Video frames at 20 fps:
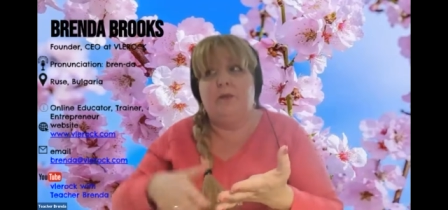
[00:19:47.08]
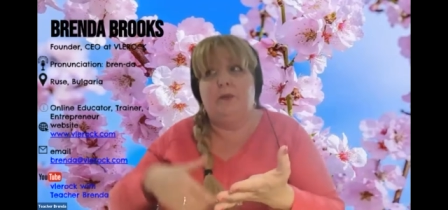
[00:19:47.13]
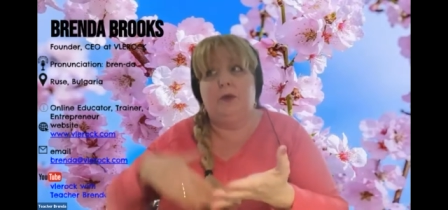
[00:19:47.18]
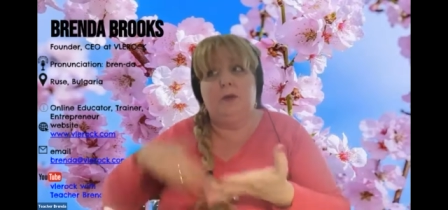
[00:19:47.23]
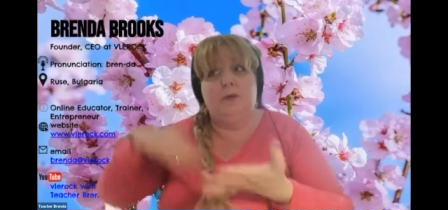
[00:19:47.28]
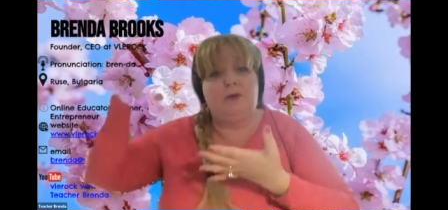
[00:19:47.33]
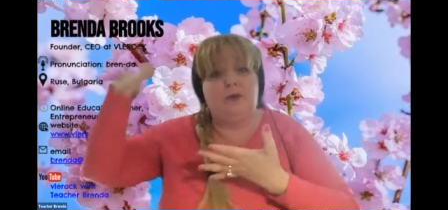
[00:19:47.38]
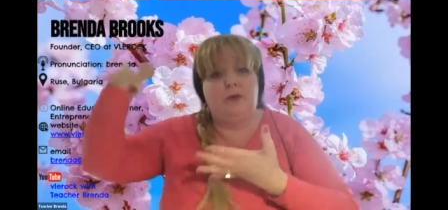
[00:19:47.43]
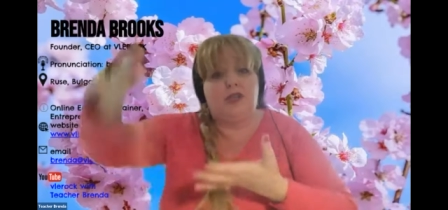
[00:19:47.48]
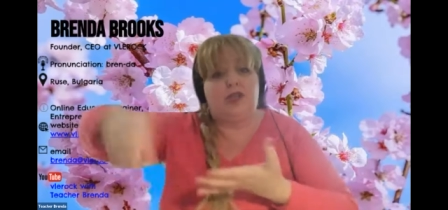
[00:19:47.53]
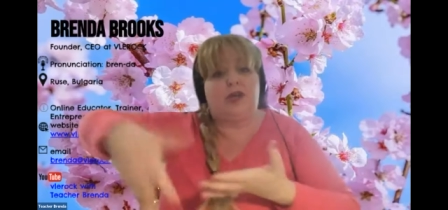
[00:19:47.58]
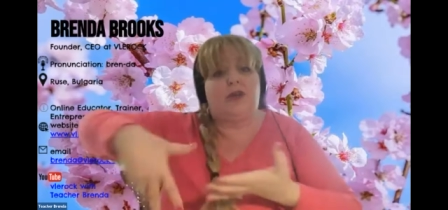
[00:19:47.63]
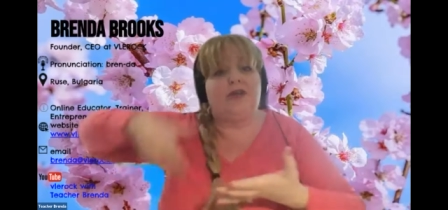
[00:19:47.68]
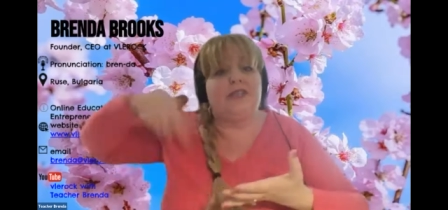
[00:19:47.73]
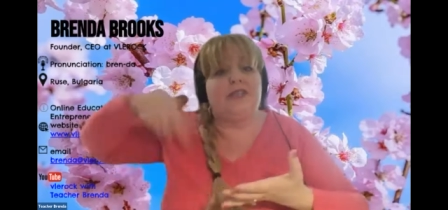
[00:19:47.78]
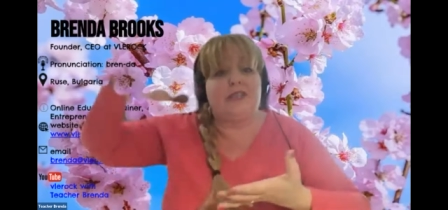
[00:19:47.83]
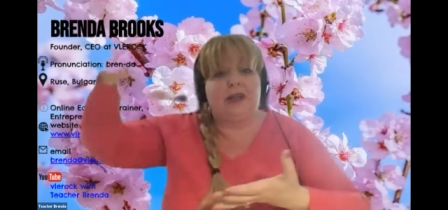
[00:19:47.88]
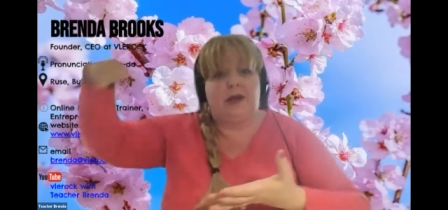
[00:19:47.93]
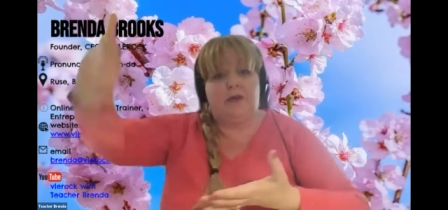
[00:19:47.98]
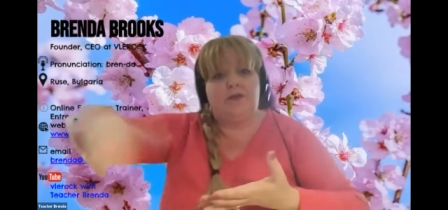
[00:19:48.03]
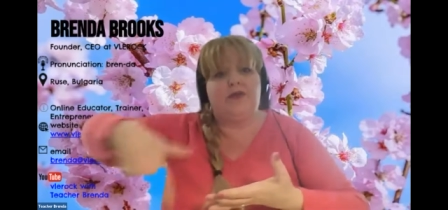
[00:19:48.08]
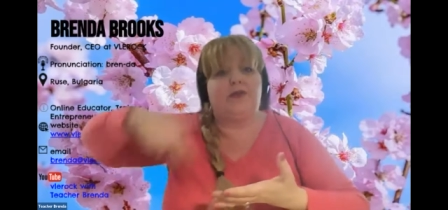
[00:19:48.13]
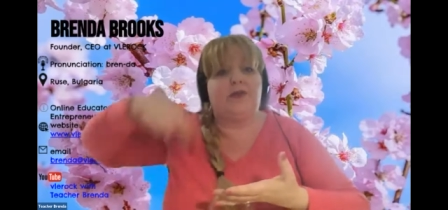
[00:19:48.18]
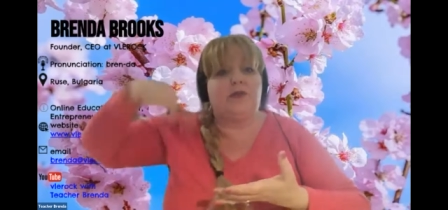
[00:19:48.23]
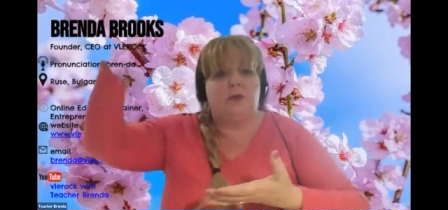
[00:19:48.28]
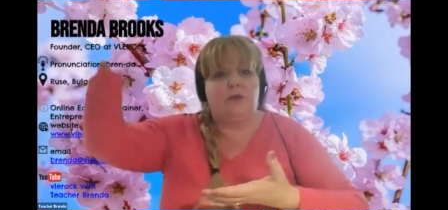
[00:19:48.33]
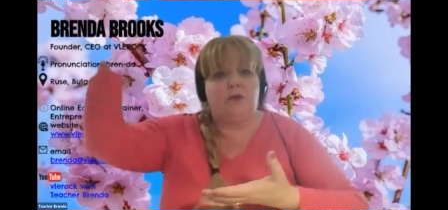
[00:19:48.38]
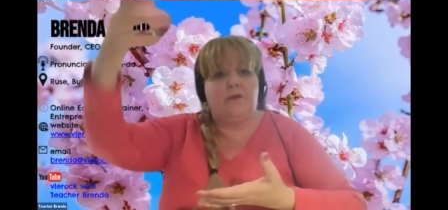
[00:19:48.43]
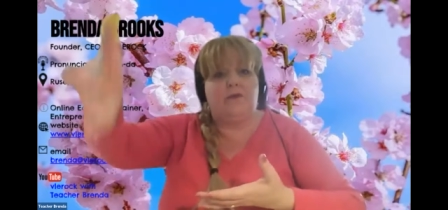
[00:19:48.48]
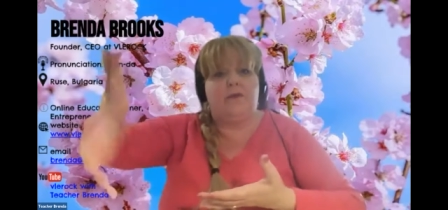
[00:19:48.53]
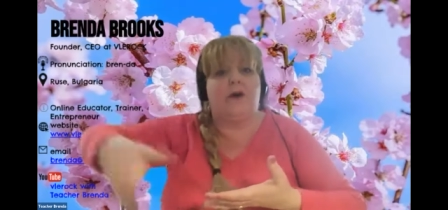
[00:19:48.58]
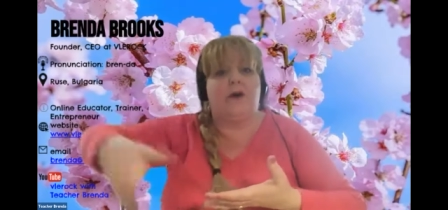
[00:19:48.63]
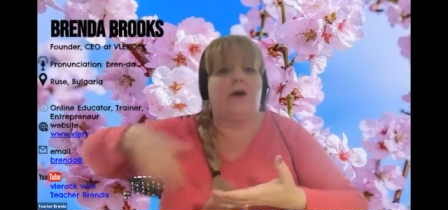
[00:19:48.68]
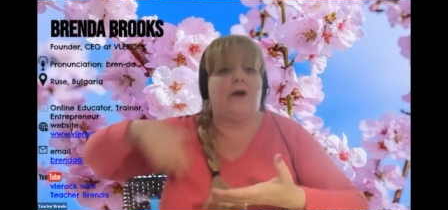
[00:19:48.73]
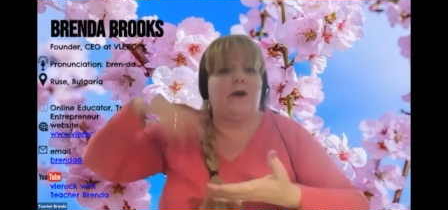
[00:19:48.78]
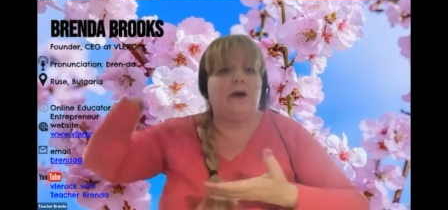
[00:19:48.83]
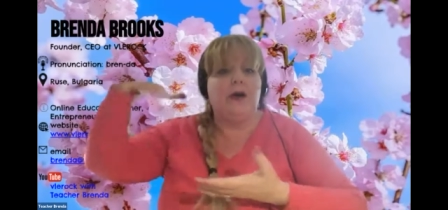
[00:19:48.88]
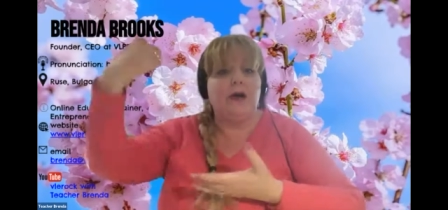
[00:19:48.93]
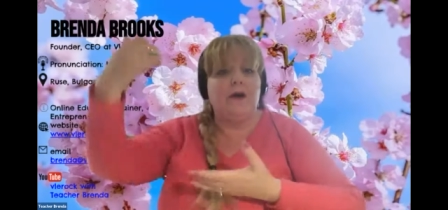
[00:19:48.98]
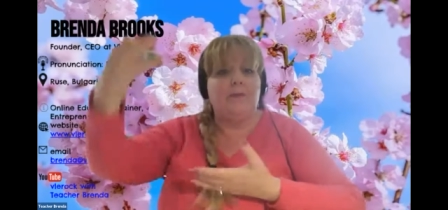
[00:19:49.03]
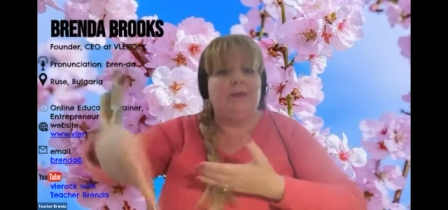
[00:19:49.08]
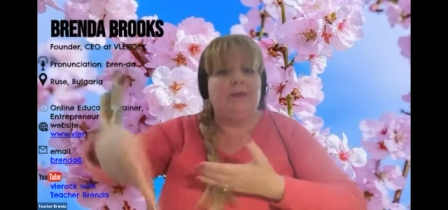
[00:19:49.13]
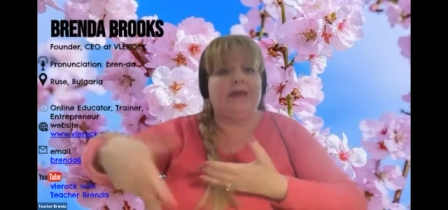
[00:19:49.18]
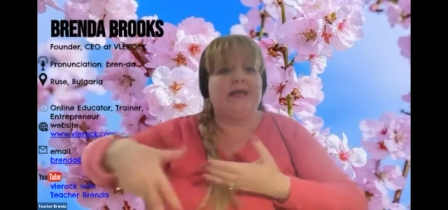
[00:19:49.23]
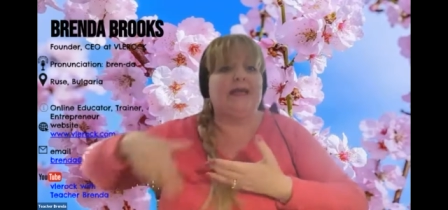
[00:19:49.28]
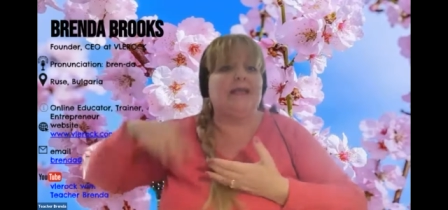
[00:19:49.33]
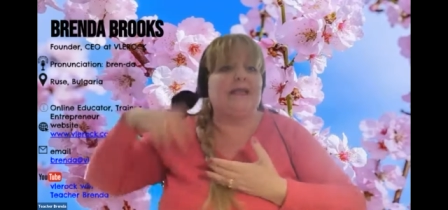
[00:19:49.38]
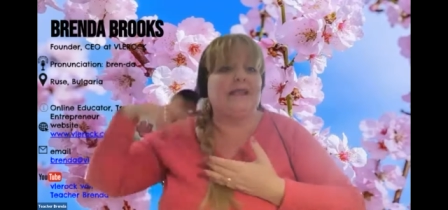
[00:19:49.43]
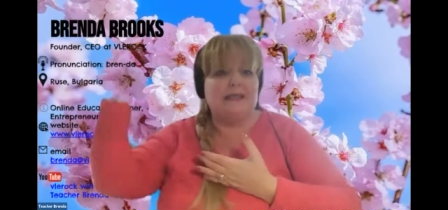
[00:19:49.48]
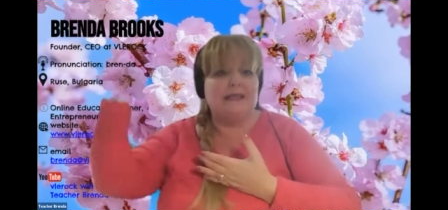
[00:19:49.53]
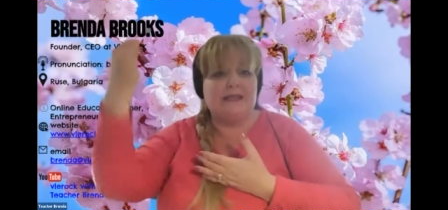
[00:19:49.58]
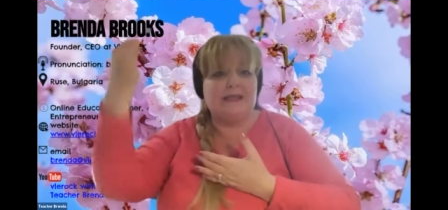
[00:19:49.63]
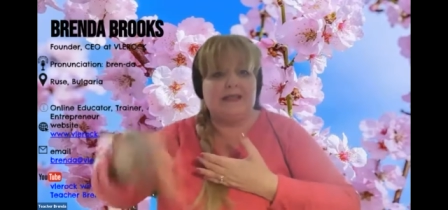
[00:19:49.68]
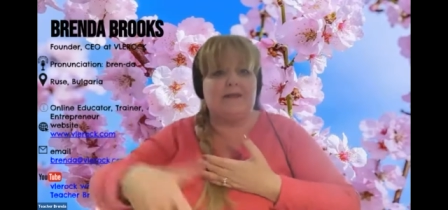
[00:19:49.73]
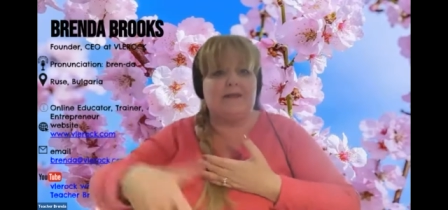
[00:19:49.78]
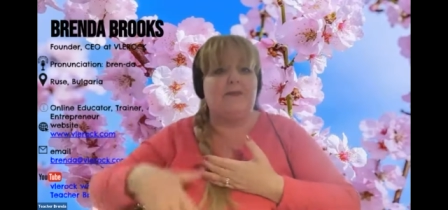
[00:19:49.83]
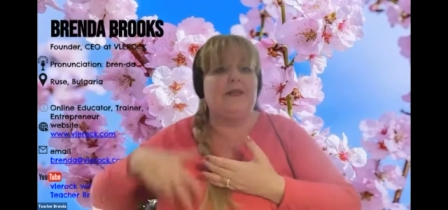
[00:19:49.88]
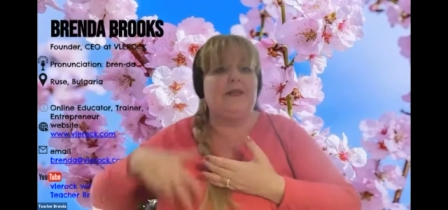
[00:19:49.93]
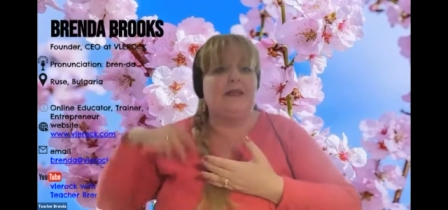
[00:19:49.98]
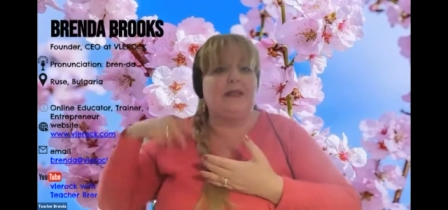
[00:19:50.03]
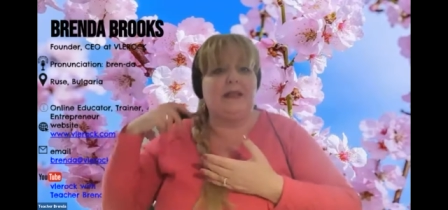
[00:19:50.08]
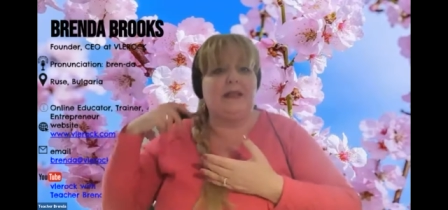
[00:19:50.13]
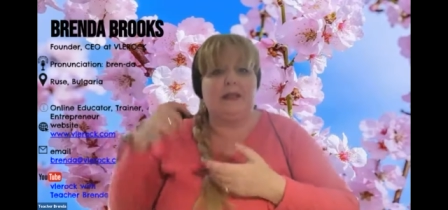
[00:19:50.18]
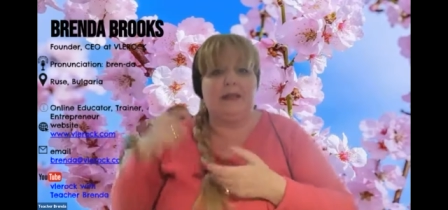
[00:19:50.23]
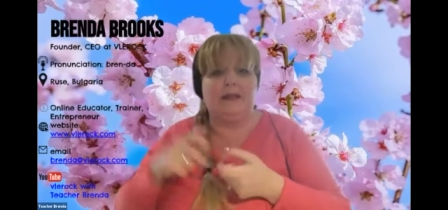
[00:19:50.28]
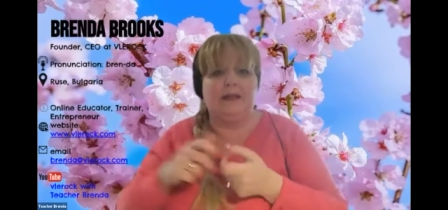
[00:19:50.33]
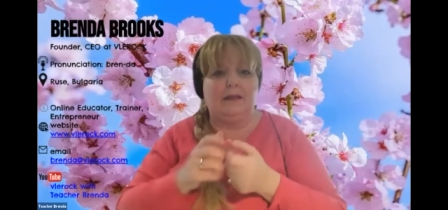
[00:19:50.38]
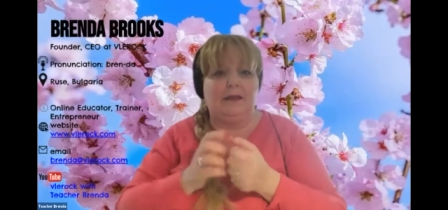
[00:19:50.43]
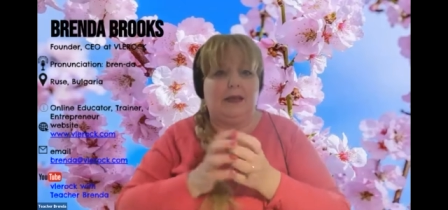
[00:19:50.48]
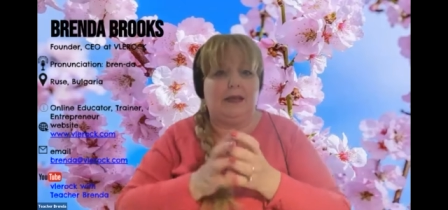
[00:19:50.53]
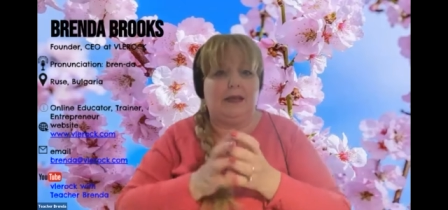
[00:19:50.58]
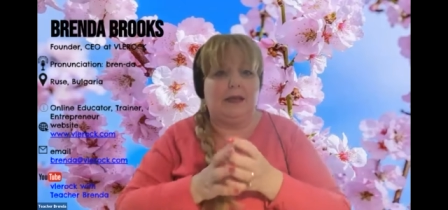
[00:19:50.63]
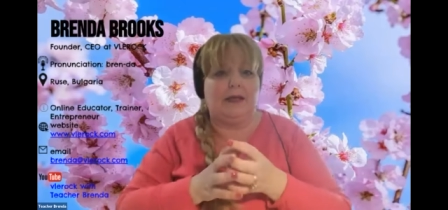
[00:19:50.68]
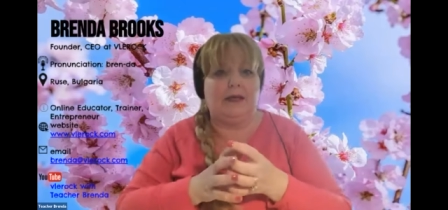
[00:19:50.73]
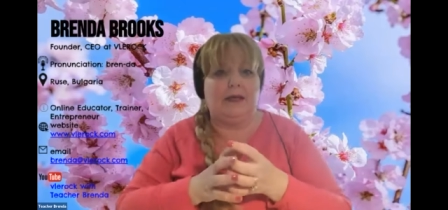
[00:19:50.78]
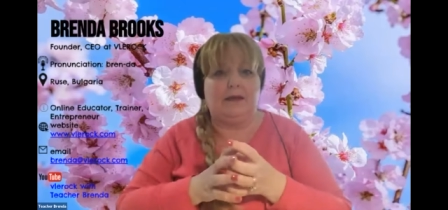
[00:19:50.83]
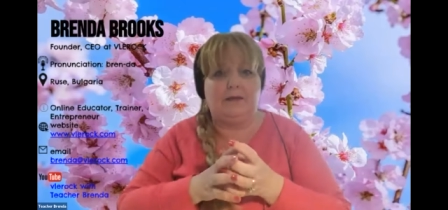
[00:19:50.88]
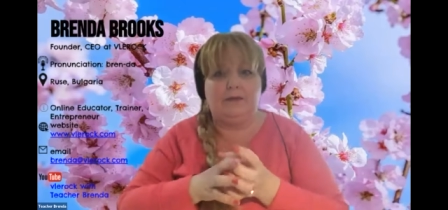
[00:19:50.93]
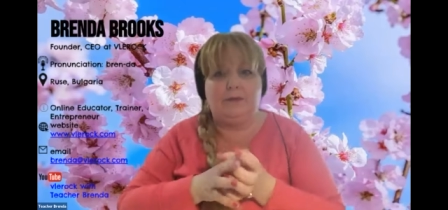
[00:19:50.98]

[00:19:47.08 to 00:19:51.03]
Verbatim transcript: we push ourselves so far because it's something that like